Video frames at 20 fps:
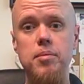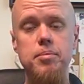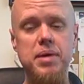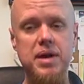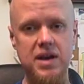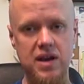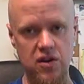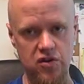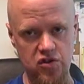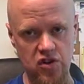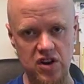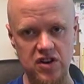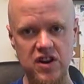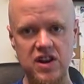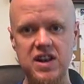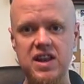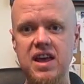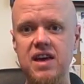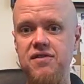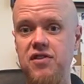because they
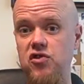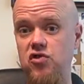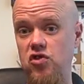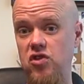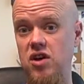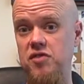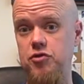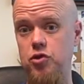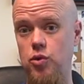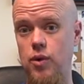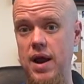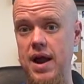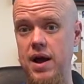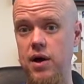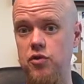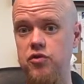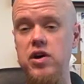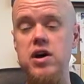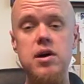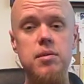didn't give us enough
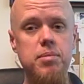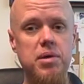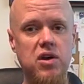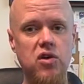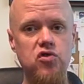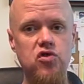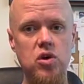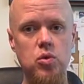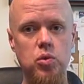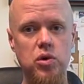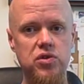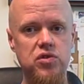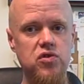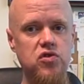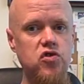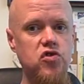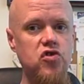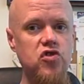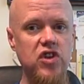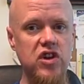ground, because they wouldn't
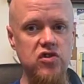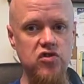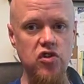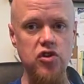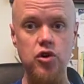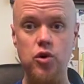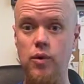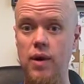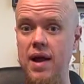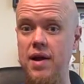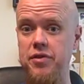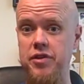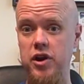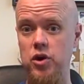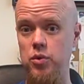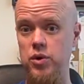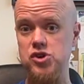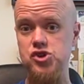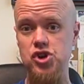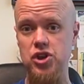stick to the ground they
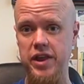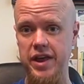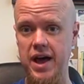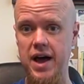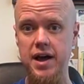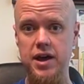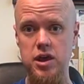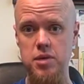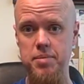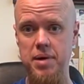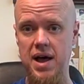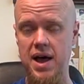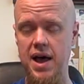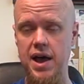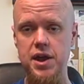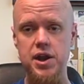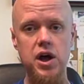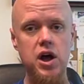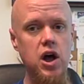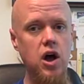originally
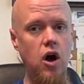occupied.